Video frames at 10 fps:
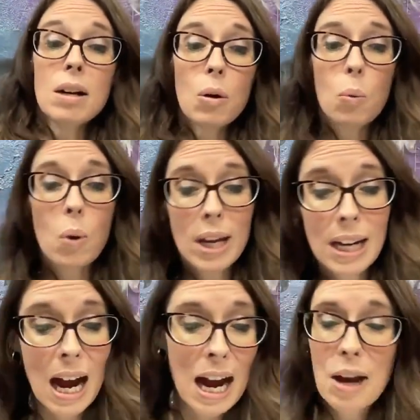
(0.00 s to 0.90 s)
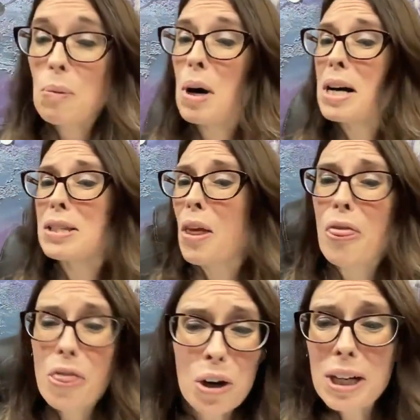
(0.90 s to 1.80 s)
when I was
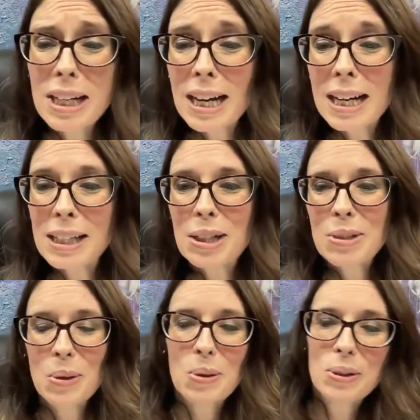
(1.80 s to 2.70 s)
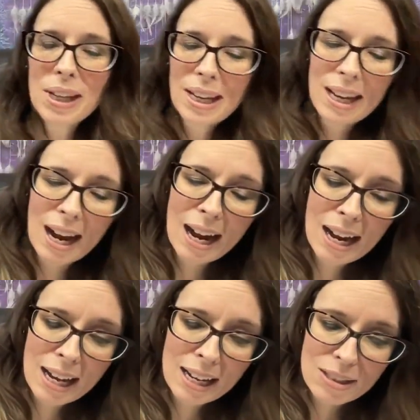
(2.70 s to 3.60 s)
39 years old,
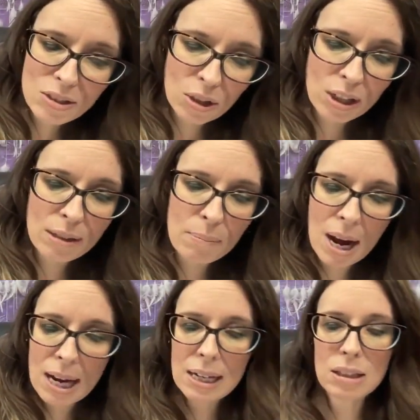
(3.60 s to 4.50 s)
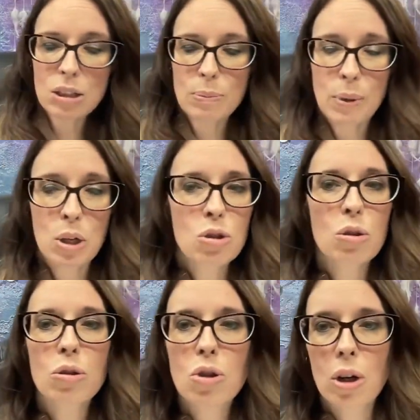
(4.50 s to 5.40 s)
I started my
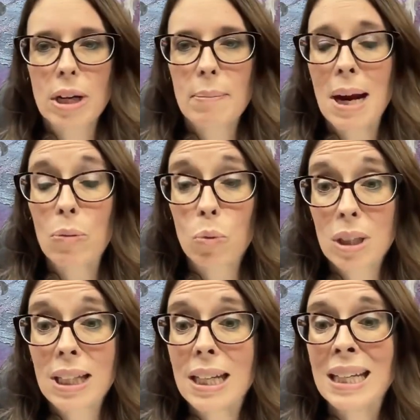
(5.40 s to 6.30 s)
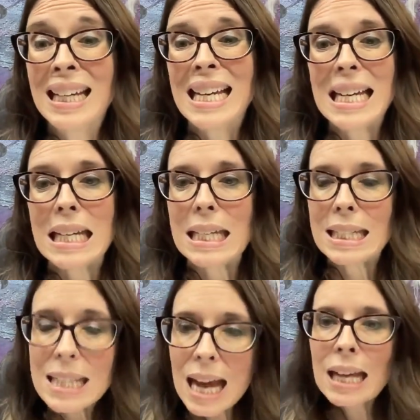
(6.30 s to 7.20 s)
spiritual journey, my really
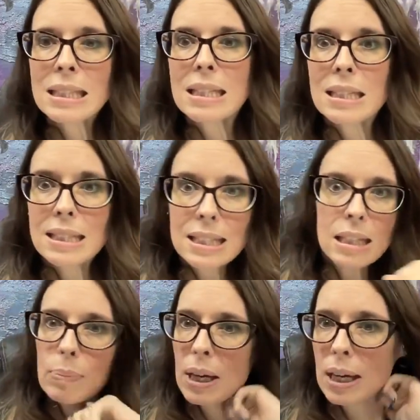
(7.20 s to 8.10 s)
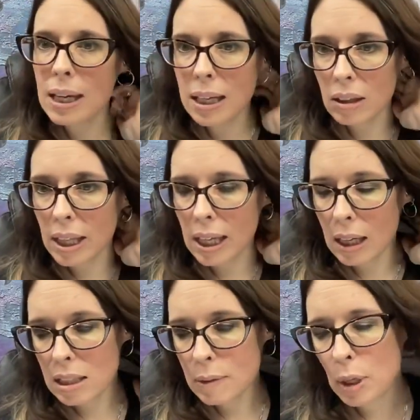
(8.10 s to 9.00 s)
intense, deep,
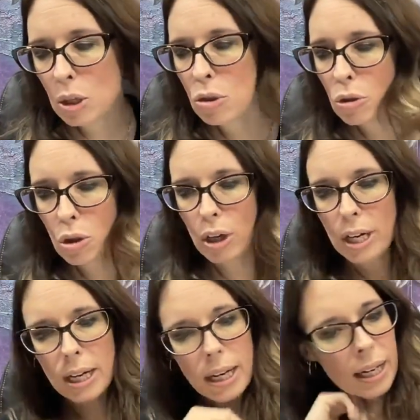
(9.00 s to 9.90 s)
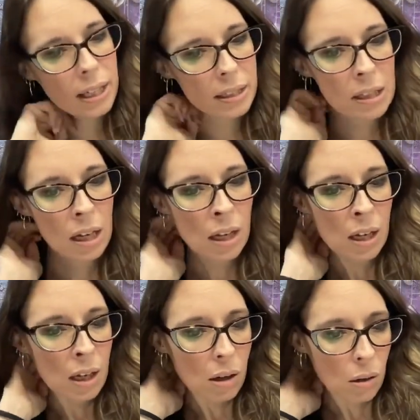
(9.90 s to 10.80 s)
healing spiritual journey. And
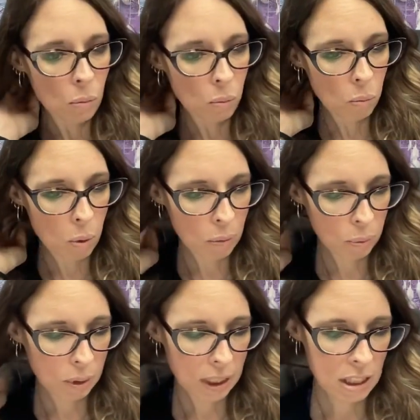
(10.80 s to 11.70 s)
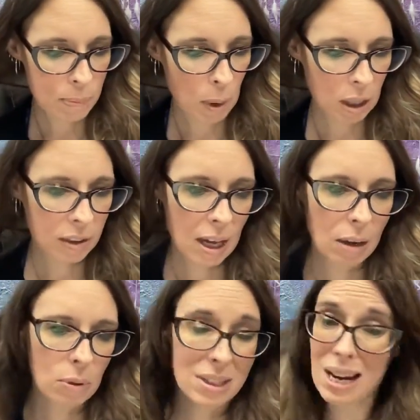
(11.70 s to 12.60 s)
what really sparked
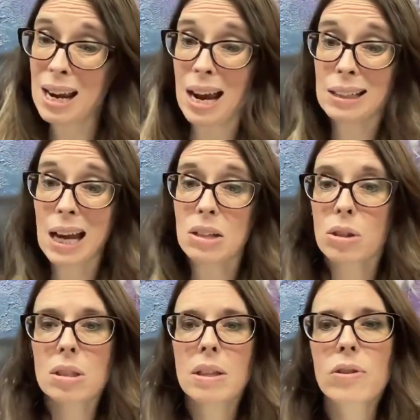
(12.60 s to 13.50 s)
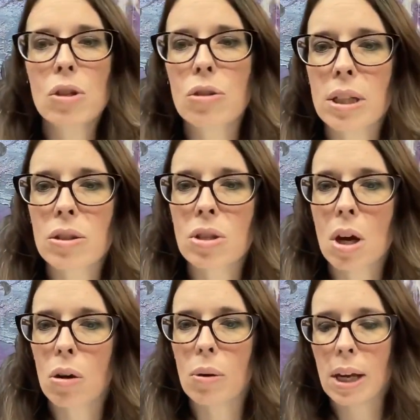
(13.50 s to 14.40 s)
that was I had gastric sleeve surgery.
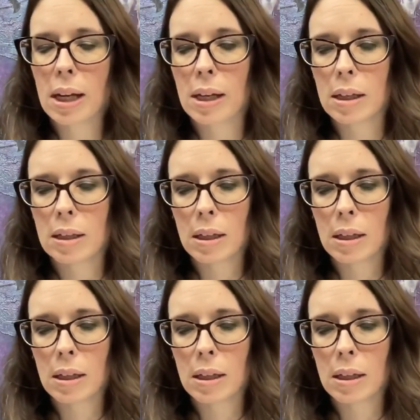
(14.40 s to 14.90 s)
So in